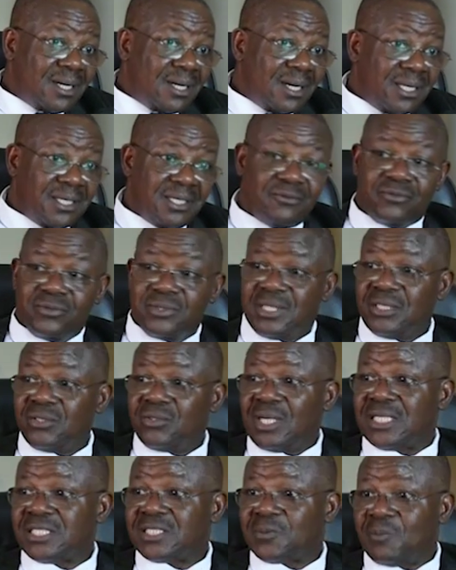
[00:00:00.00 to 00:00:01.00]
And if you think you
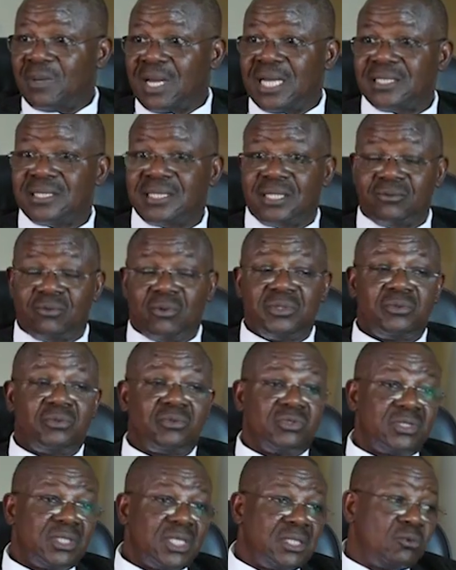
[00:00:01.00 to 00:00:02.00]
are smart and you want to
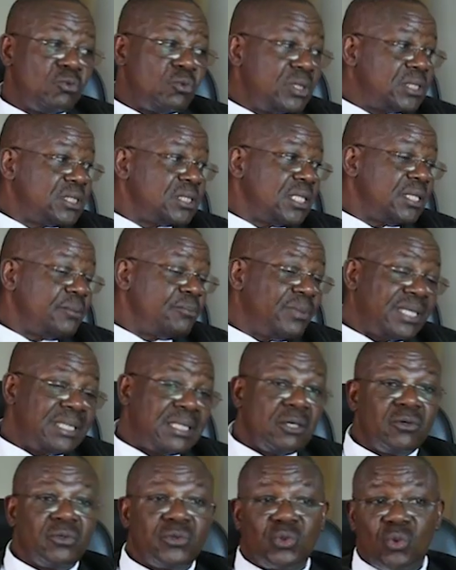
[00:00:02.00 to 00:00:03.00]
trade with Benin
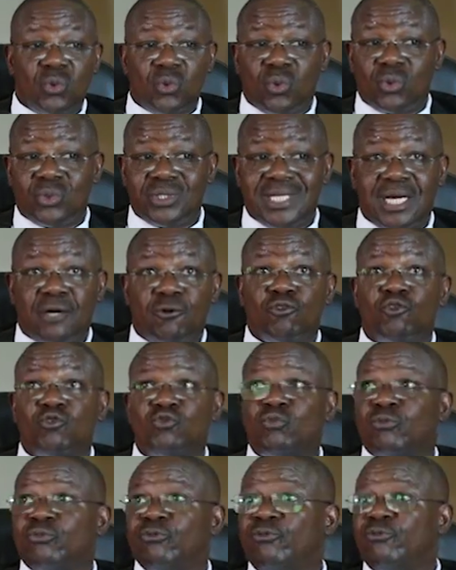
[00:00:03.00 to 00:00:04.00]
or Togo, they are going
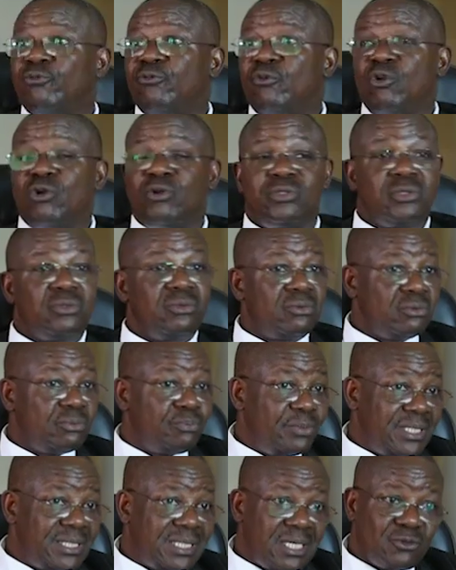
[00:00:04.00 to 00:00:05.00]
to fraud
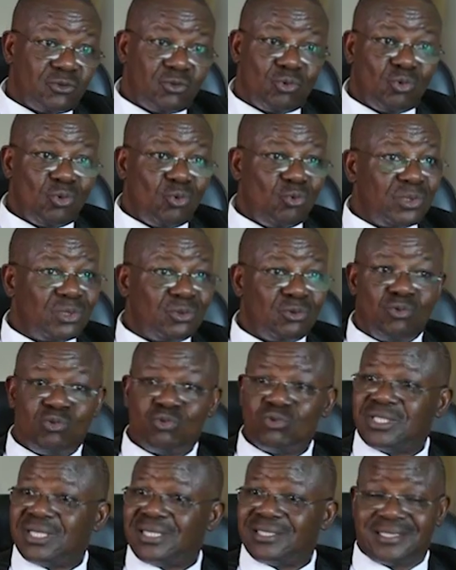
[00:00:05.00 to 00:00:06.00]
Benin and Togo with
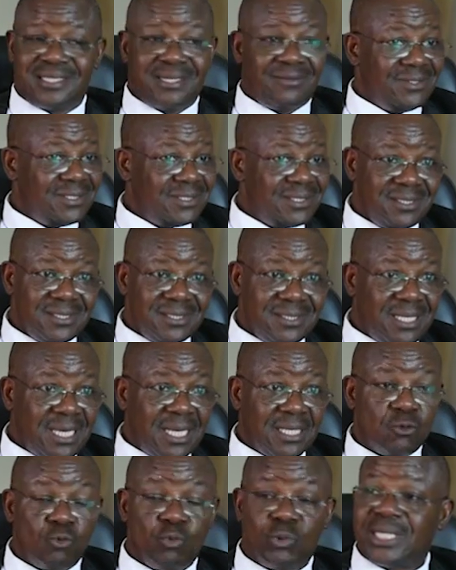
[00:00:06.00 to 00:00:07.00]
goods and services
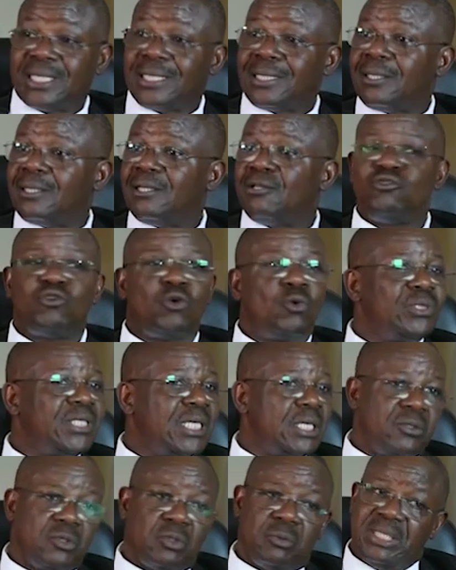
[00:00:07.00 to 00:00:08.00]
that will kill your own
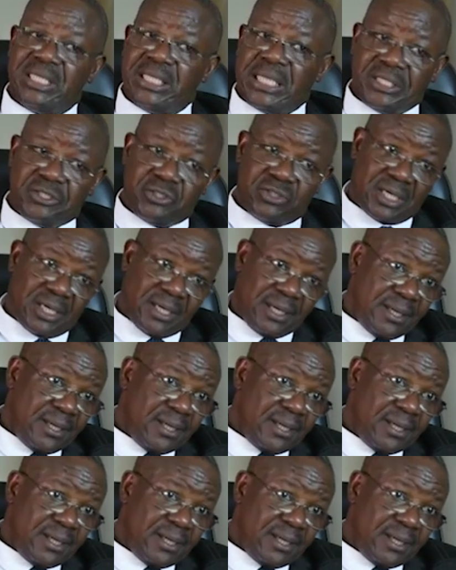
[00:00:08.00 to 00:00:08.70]
economy in Nigeria.